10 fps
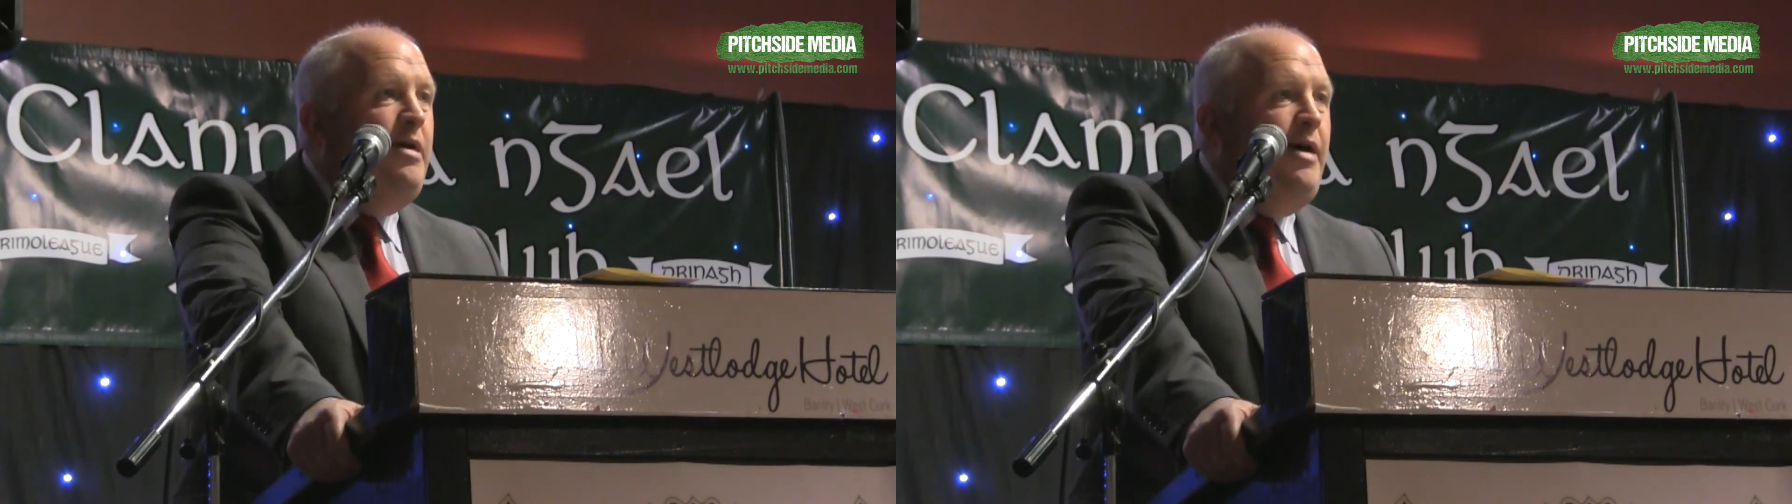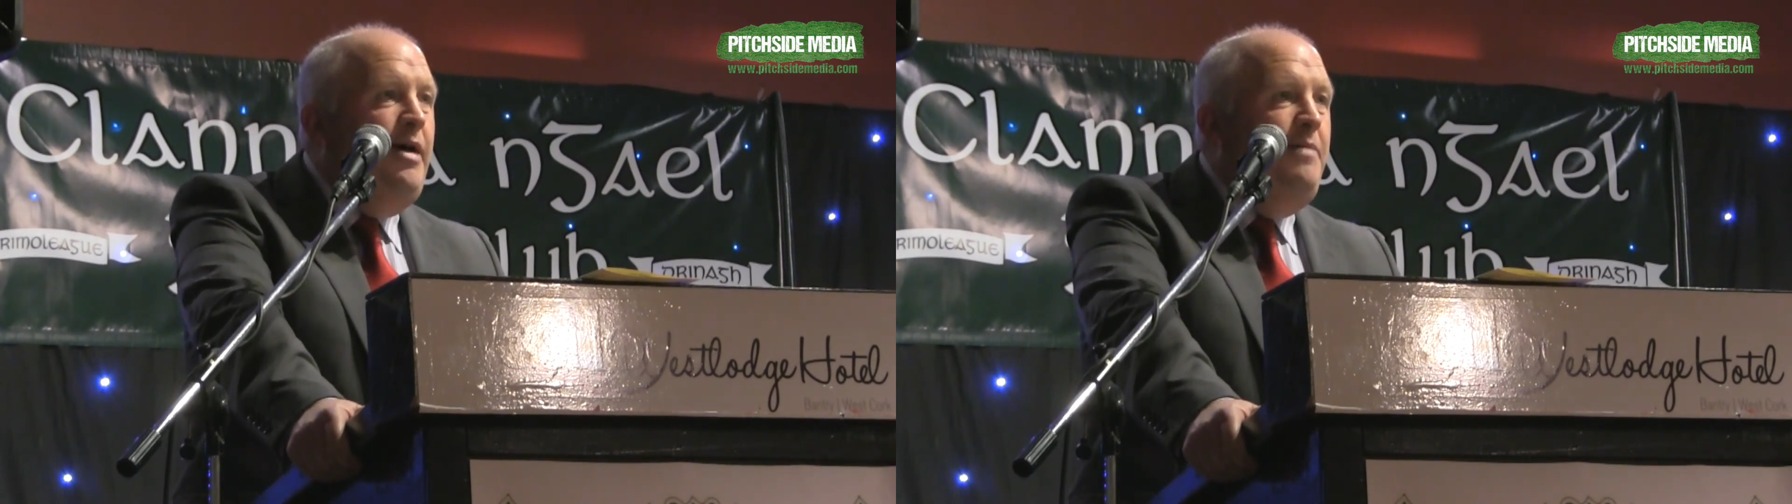
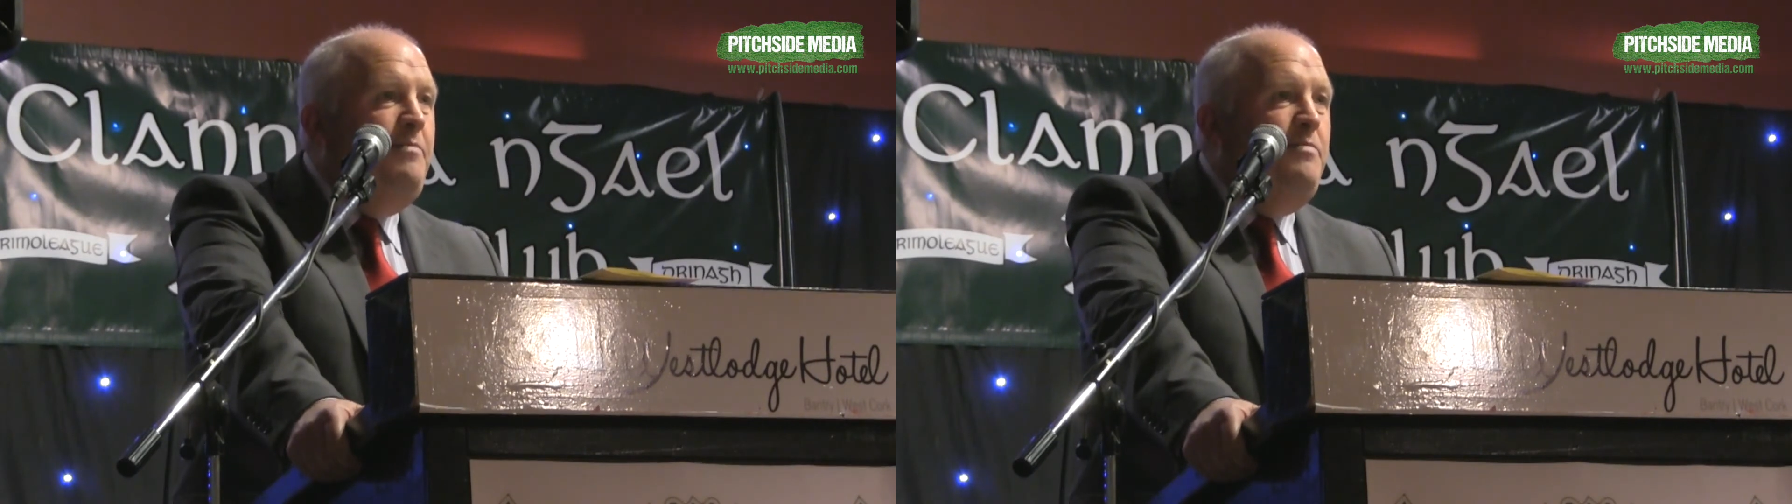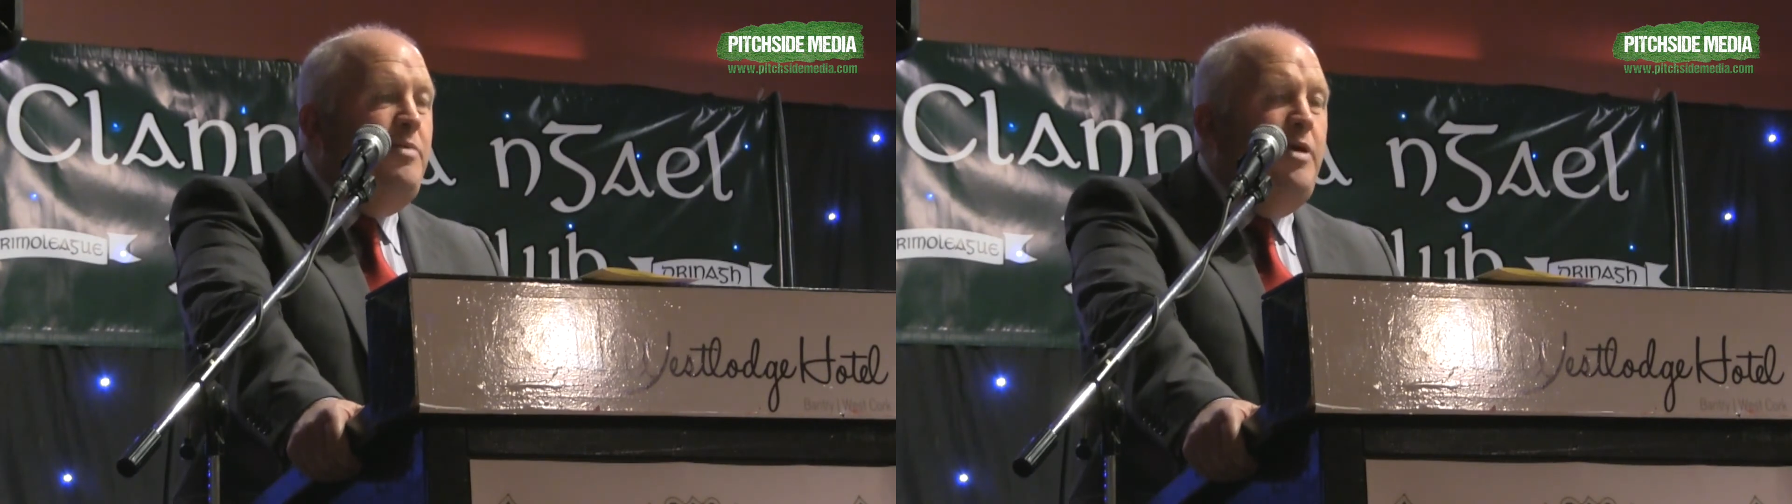
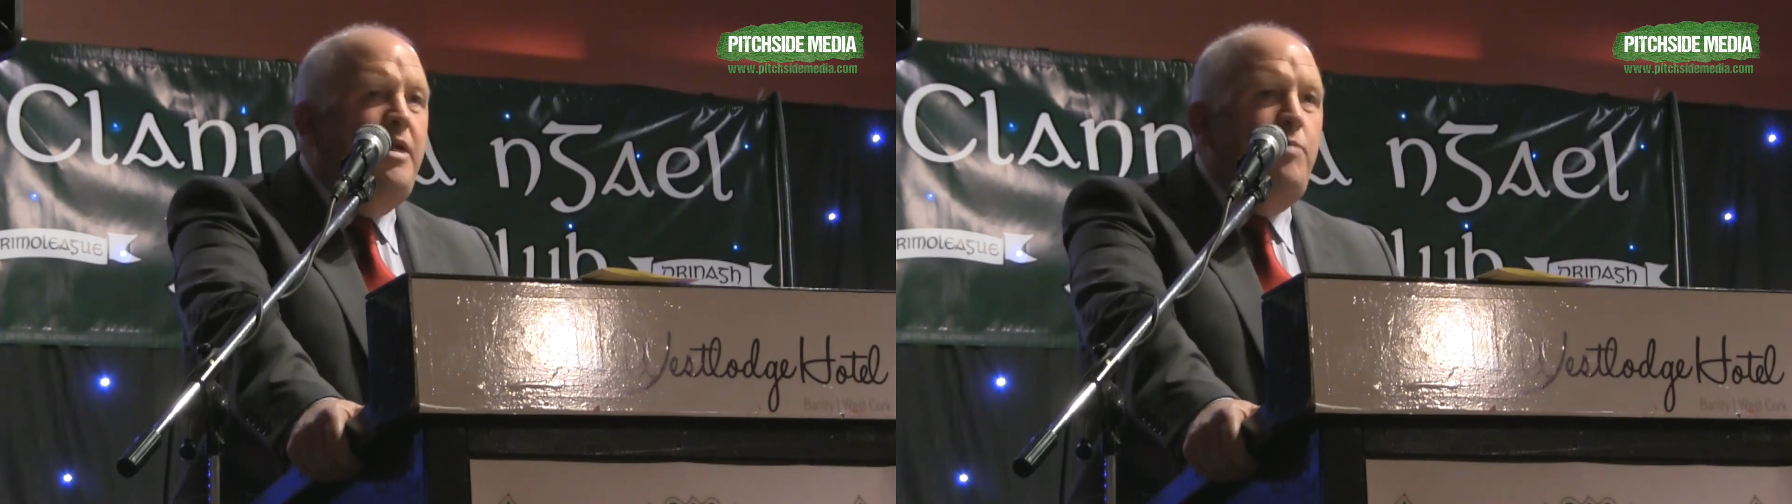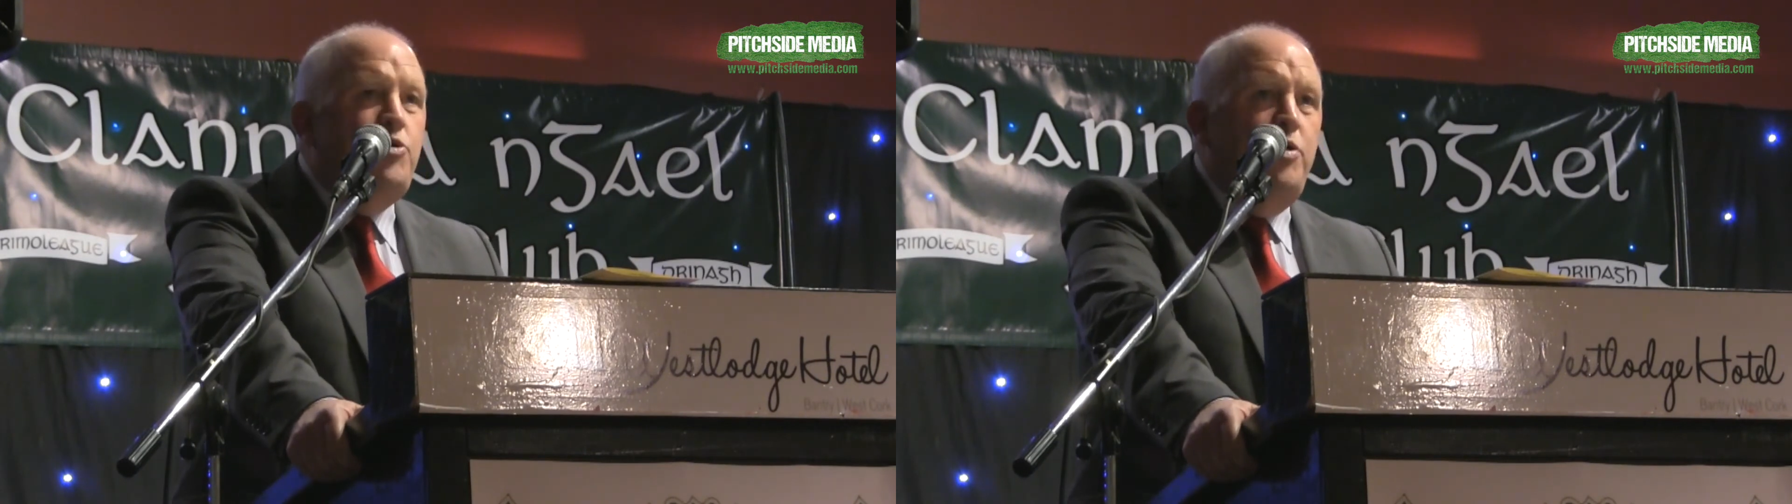Um, I
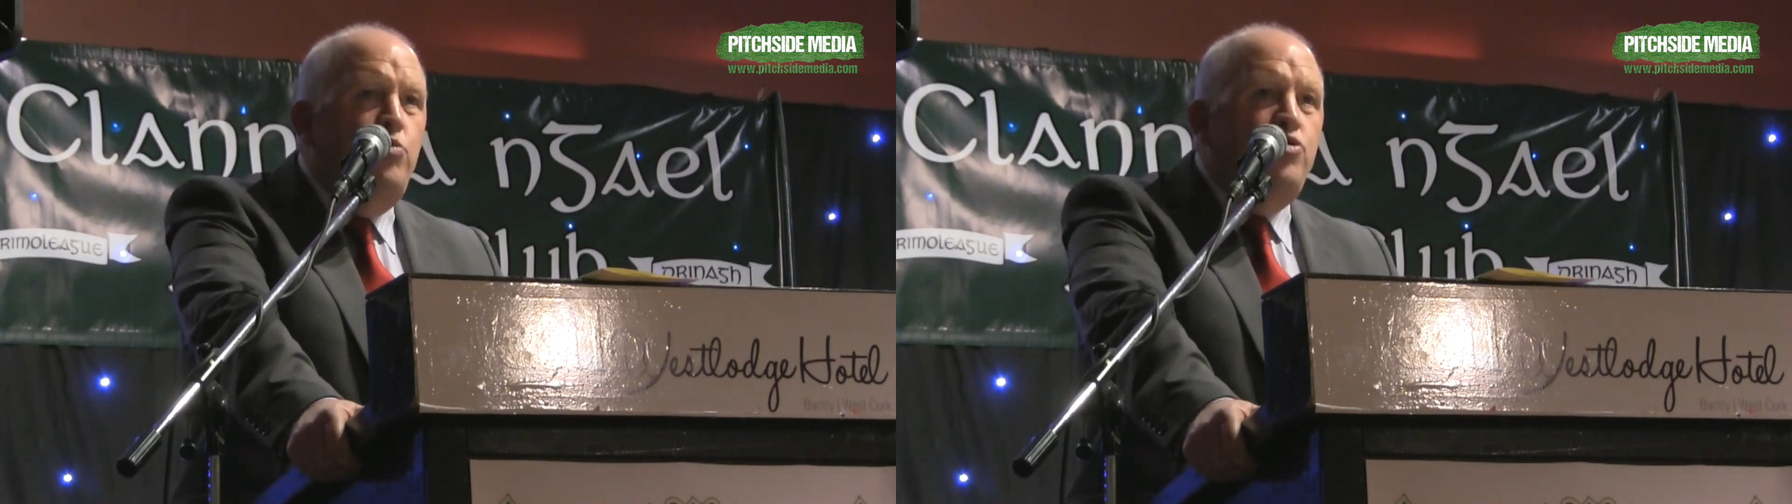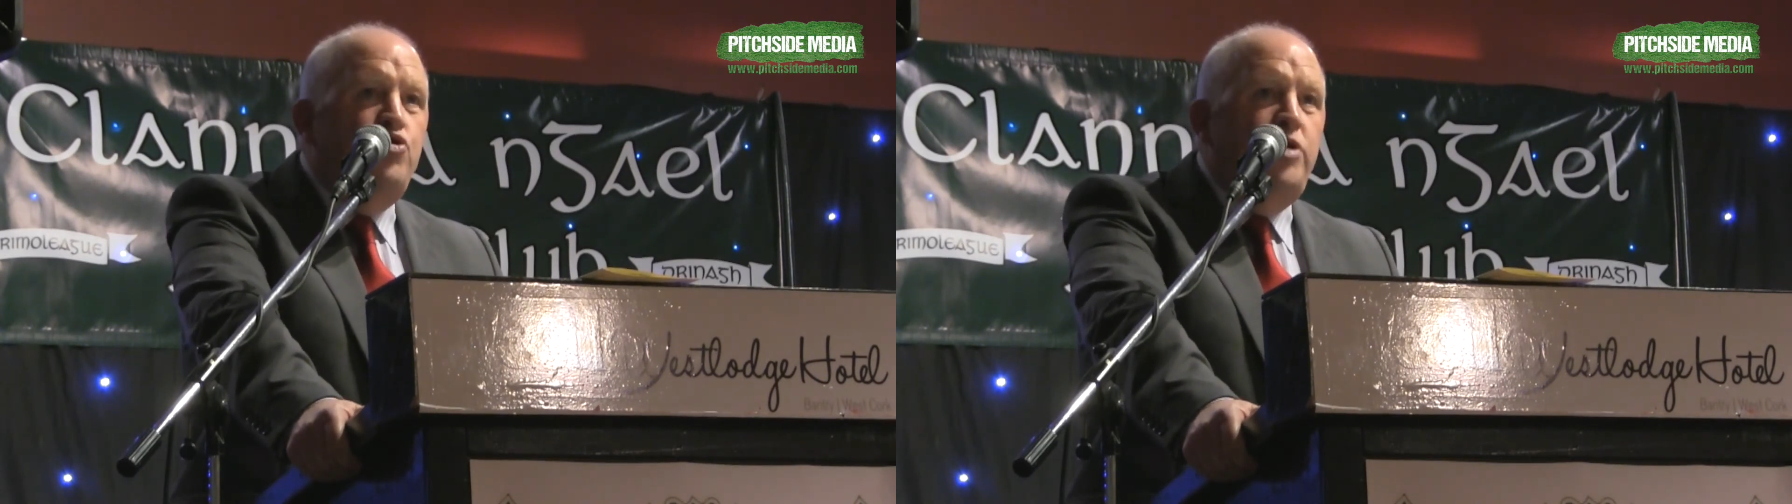think there was only
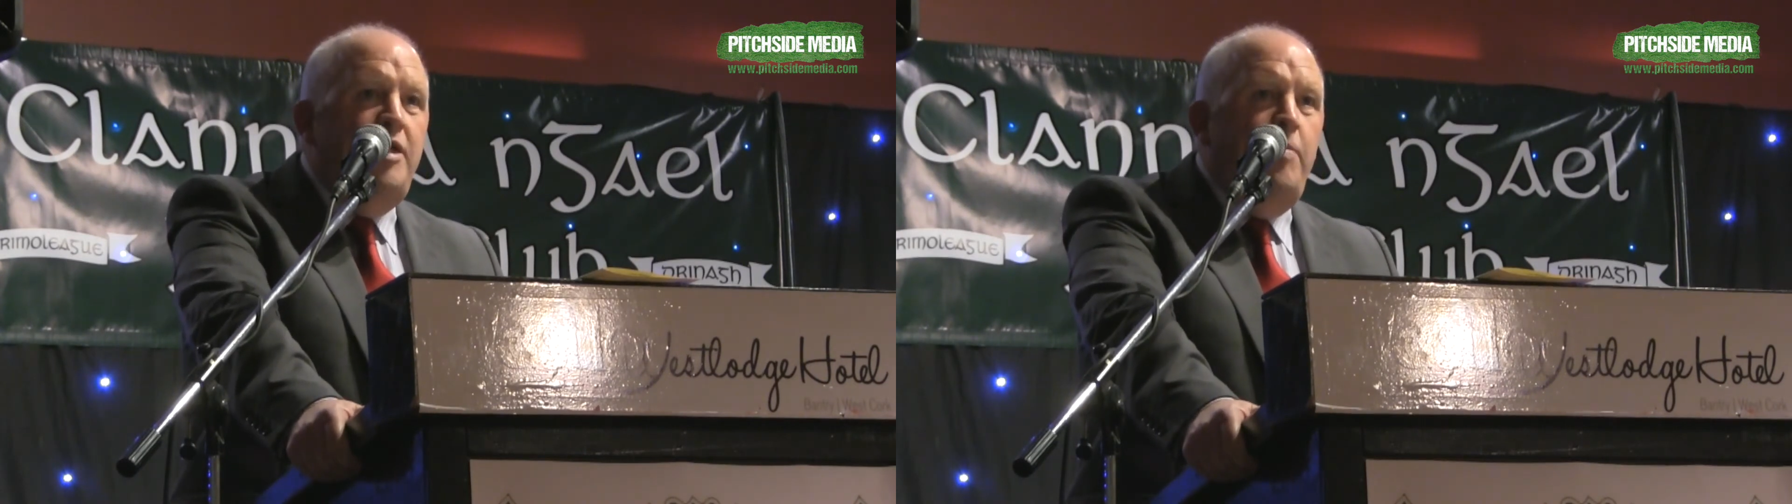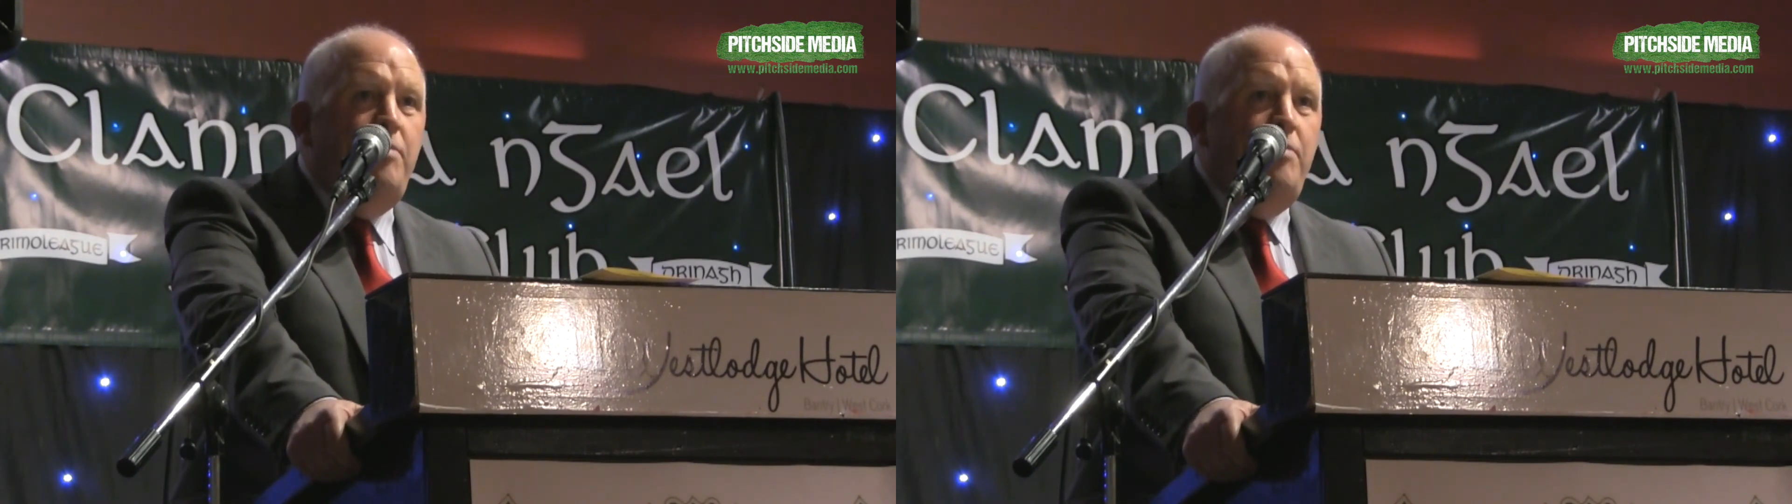one tree there,